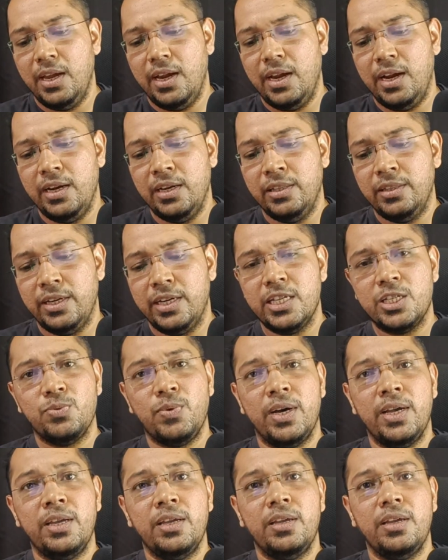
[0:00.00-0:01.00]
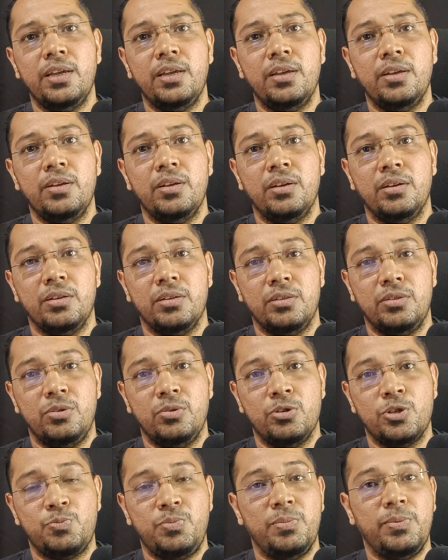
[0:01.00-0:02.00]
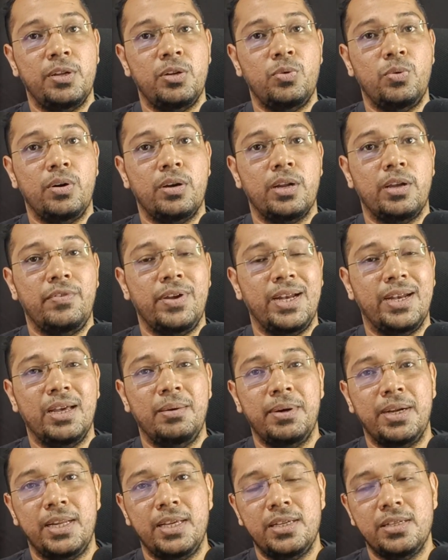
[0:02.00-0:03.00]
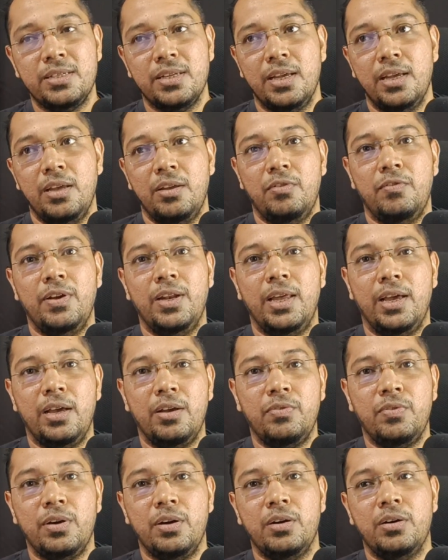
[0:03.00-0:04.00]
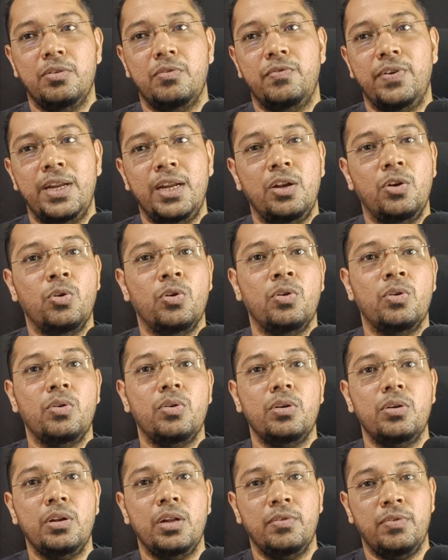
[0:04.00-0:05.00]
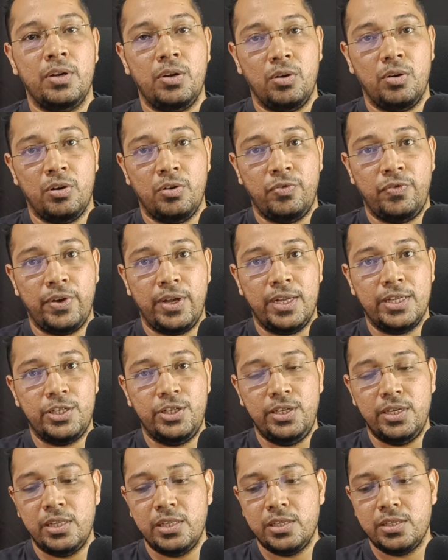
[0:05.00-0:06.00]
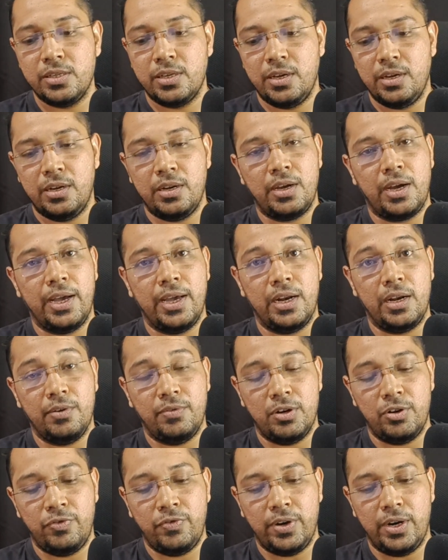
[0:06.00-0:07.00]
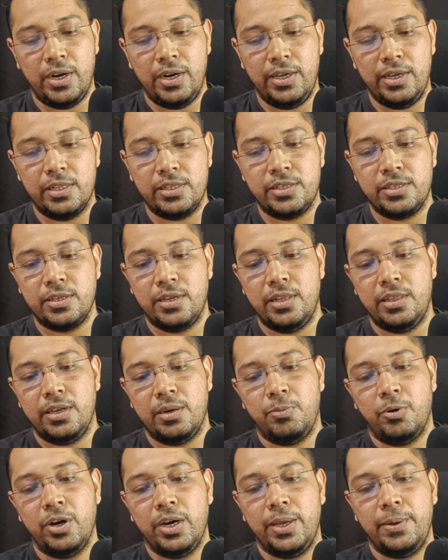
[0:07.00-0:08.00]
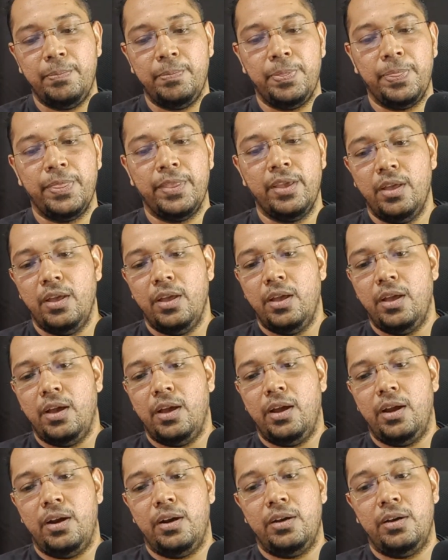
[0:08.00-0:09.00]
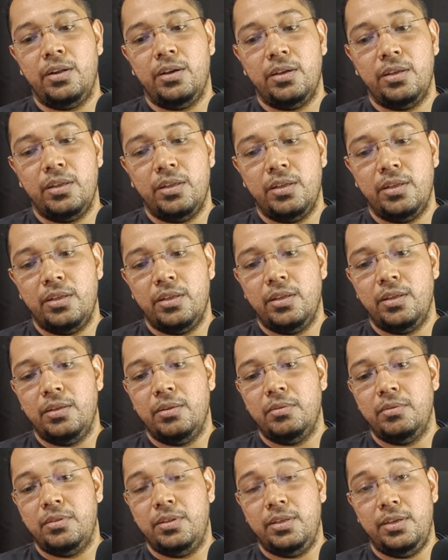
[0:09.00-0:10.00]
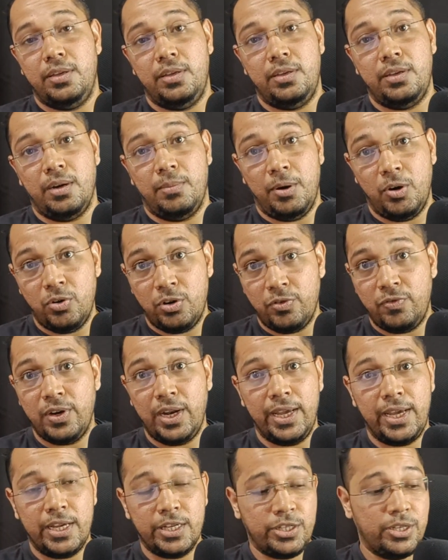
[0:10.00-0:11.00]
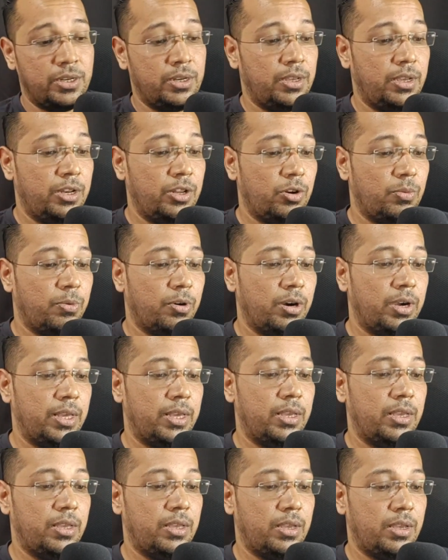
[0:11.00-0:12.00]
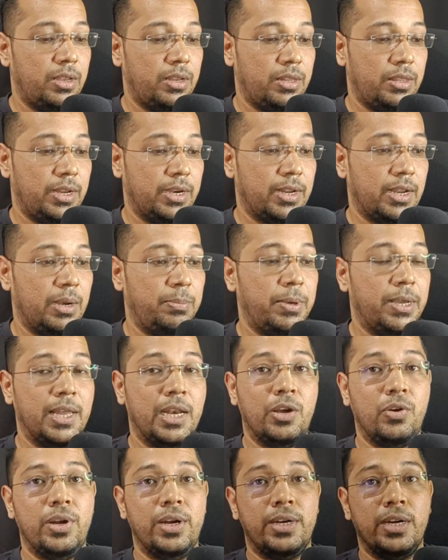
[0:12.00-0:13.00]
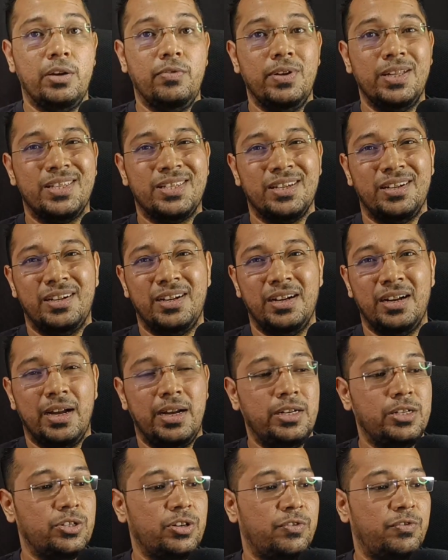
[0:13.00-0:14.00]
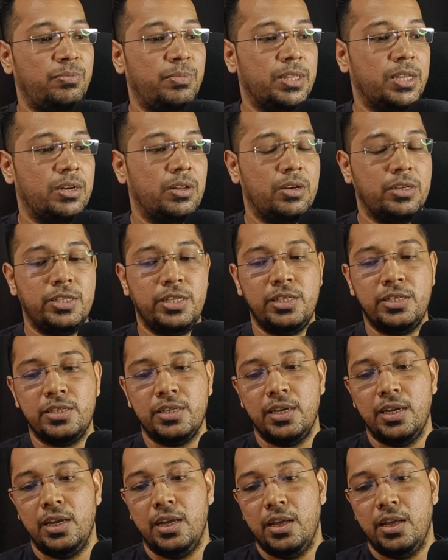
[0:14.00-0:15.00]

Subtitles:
And that is why those people who are having diabetes will have a very low level of HDLs and higher level of LDLs in their body. And the amount of glycation in your body, and that can be calculated with certain kinds of methodologies,